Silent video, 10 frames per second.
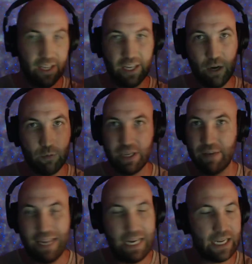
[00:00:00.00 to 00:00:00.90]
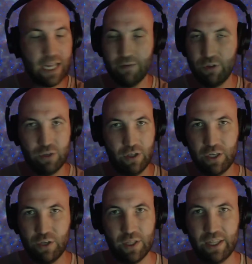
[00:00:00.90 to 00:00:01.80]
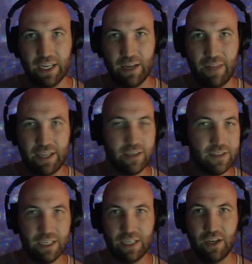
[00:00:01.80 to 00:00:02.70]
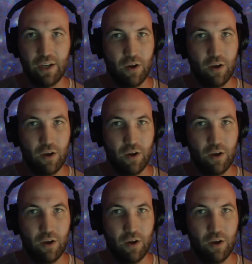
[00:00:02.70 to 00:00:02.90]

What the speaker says: You know, give any kind of utility you can think of that Disney